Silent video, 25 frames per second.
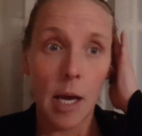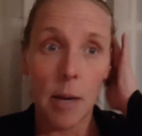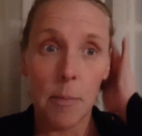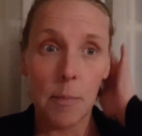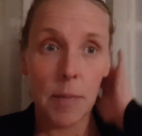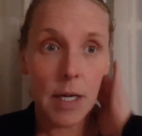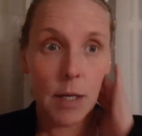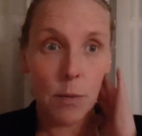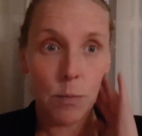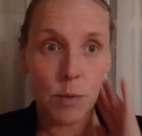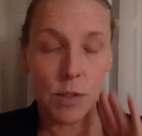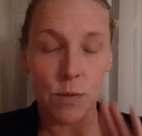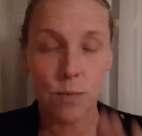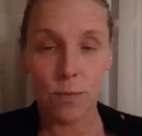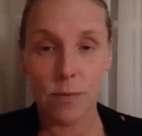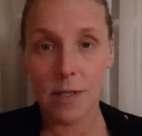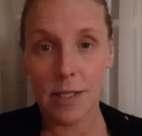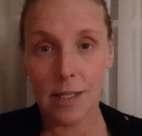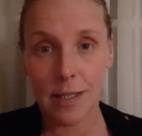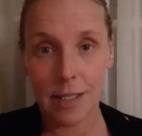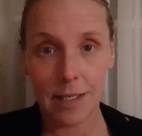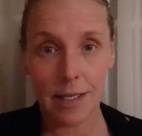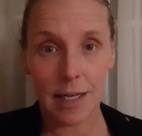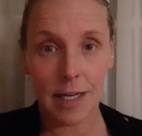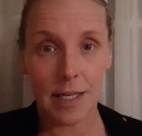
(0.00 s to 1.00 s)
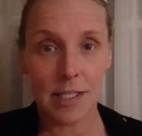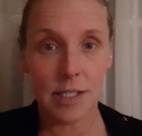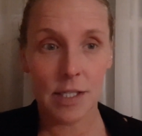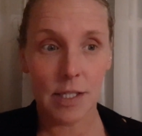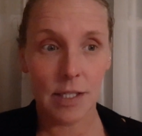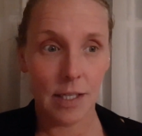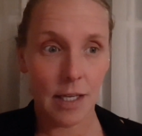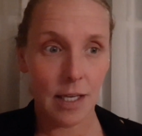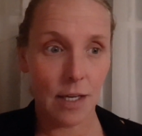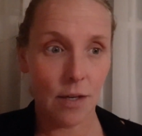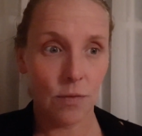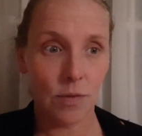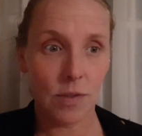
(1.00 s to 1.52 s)
But it was really nice to
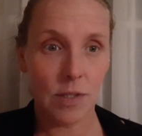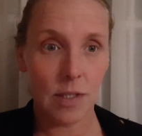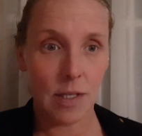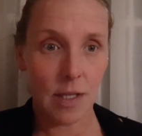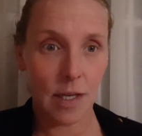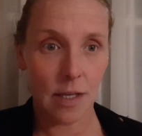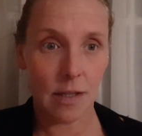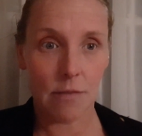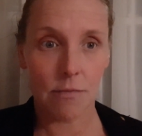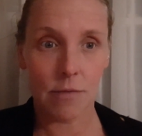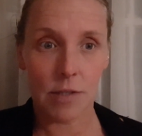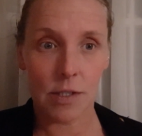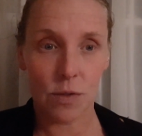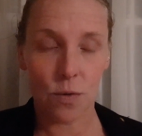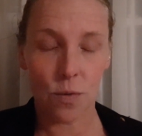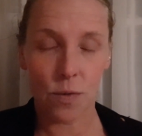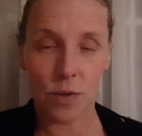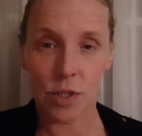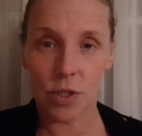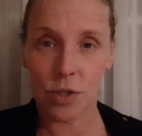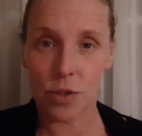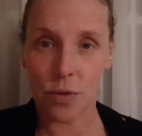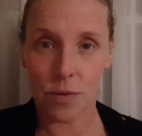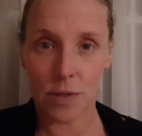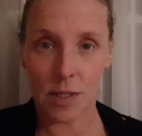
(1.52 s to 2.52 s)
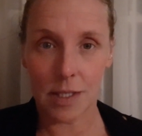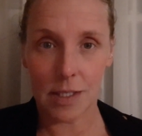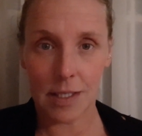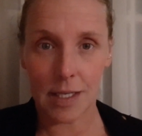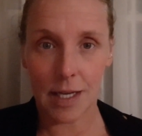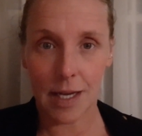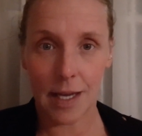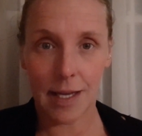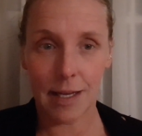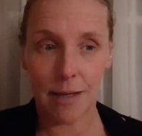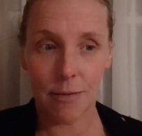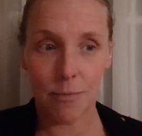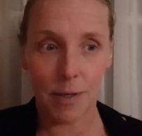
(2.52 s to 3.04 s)
get out to the other resorts during the day.